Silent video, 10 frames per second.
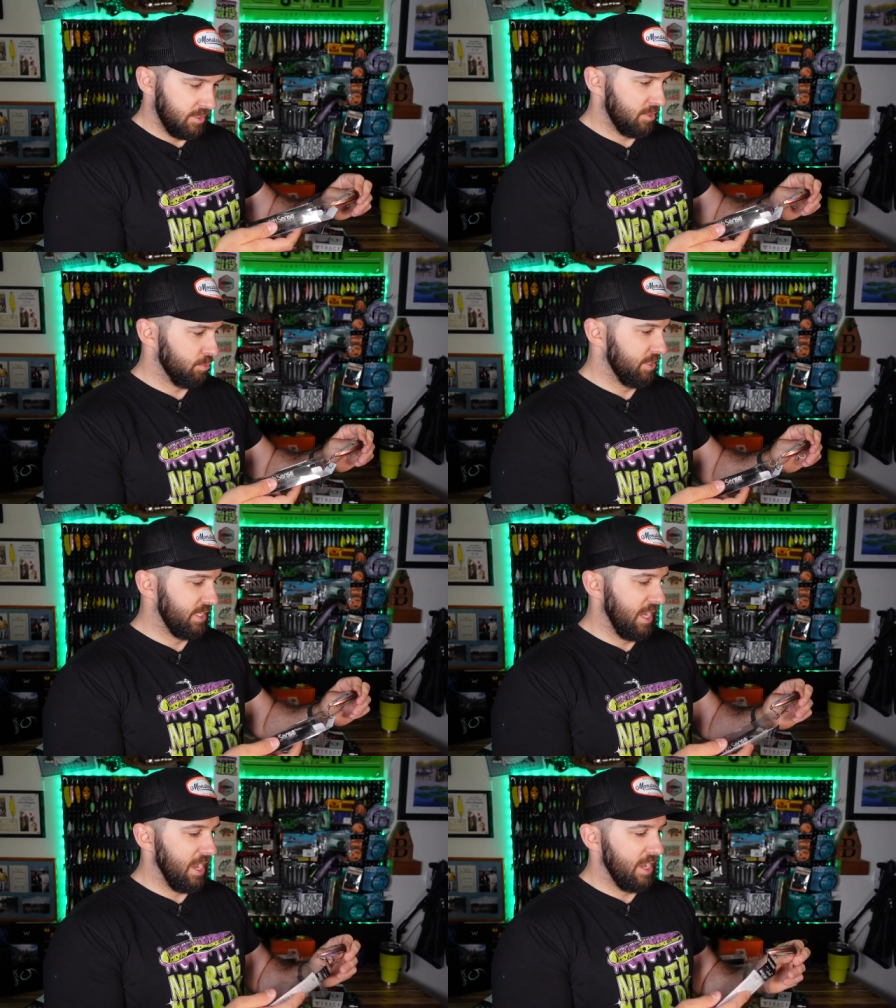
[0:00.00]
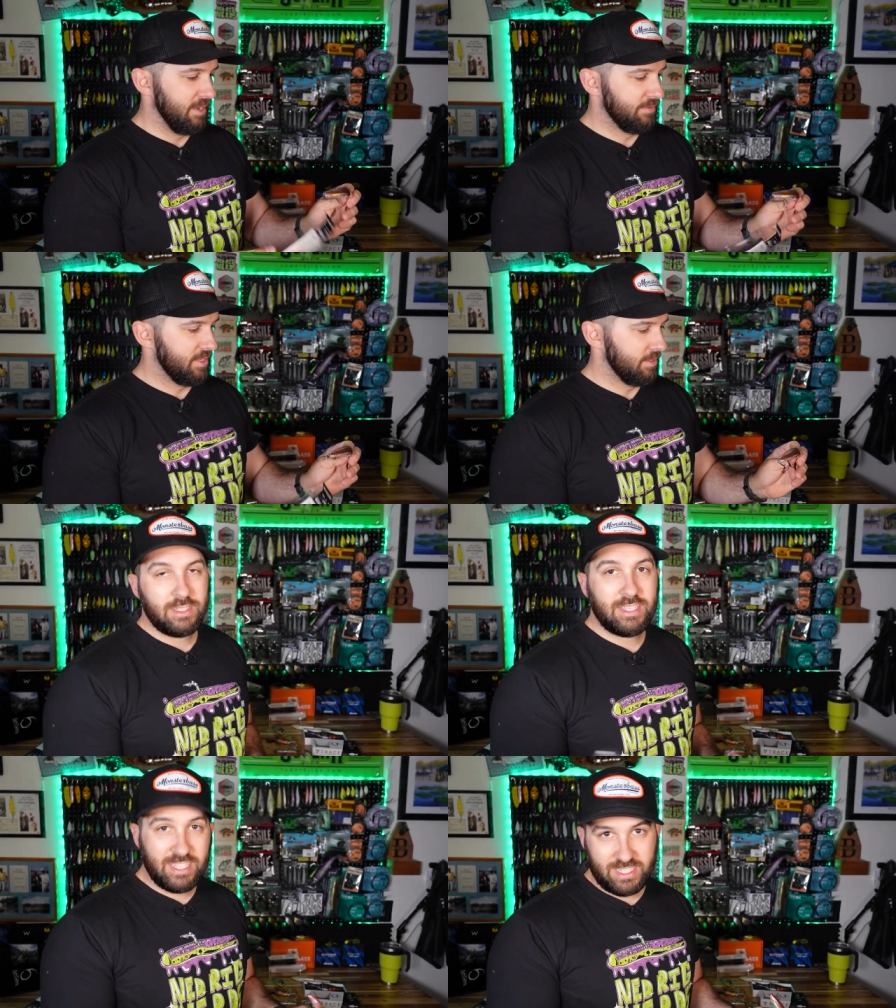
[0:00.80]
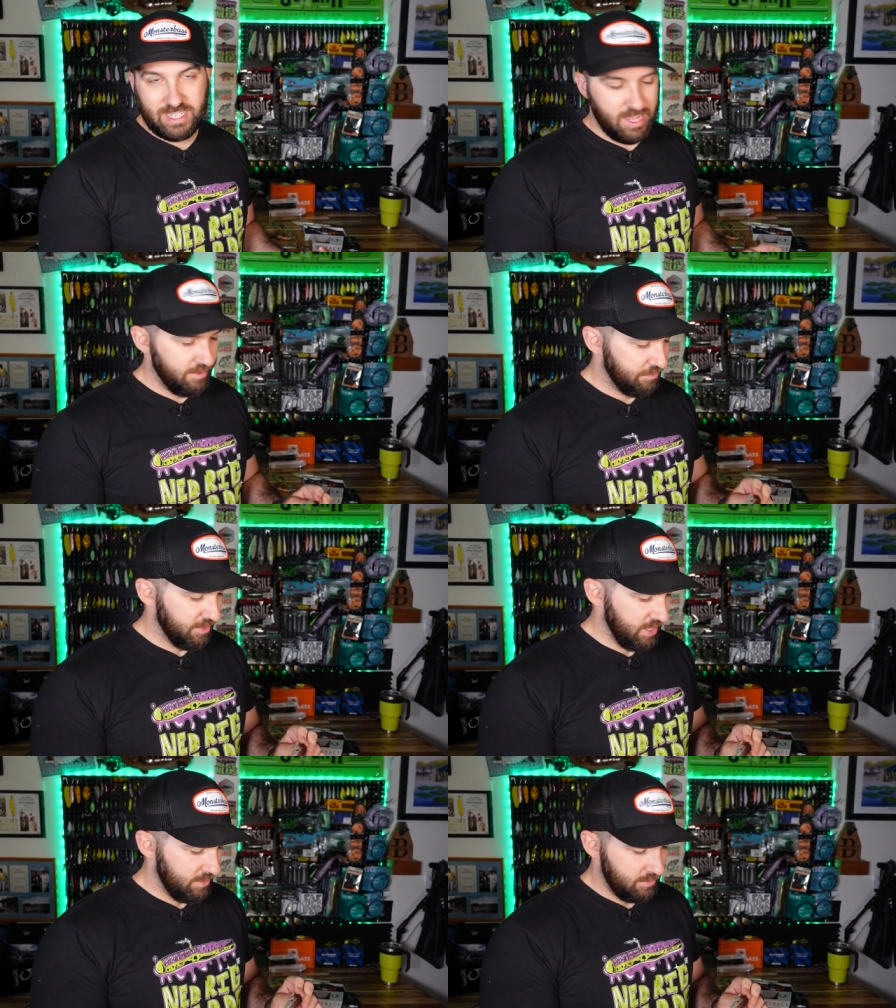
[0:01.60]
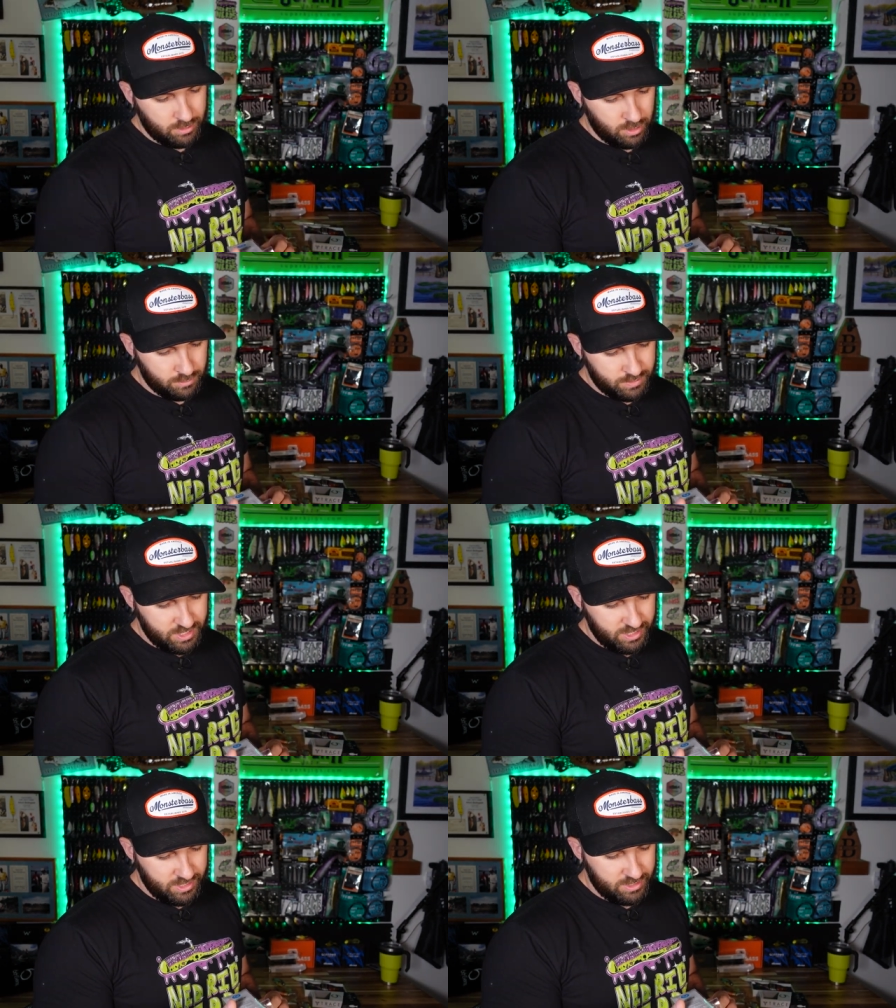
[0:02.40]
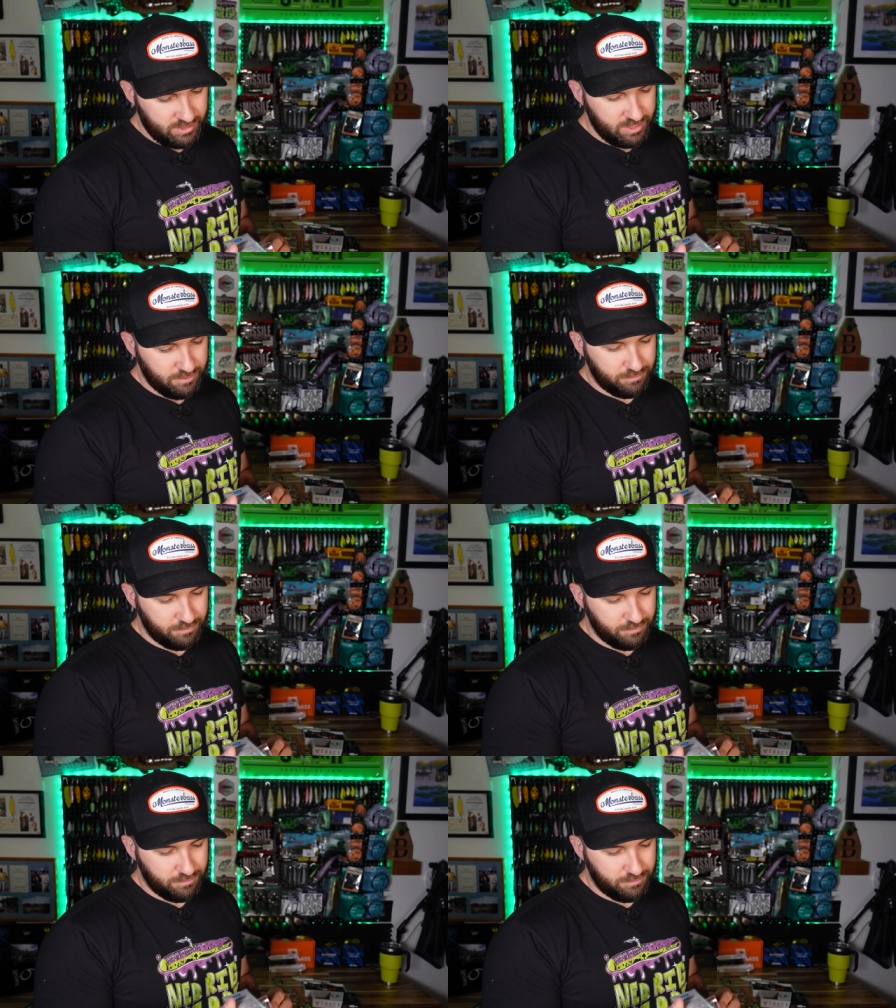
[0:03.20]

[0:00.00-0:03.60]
This one dives six to eight feet, comes in the